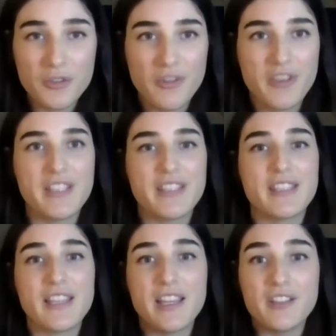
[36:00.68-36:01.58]

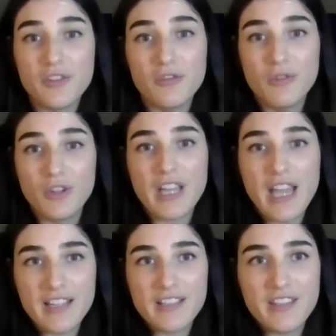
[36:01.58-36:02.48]
thesis, I do look
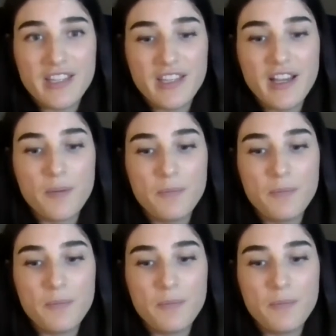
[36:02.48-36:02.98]
at the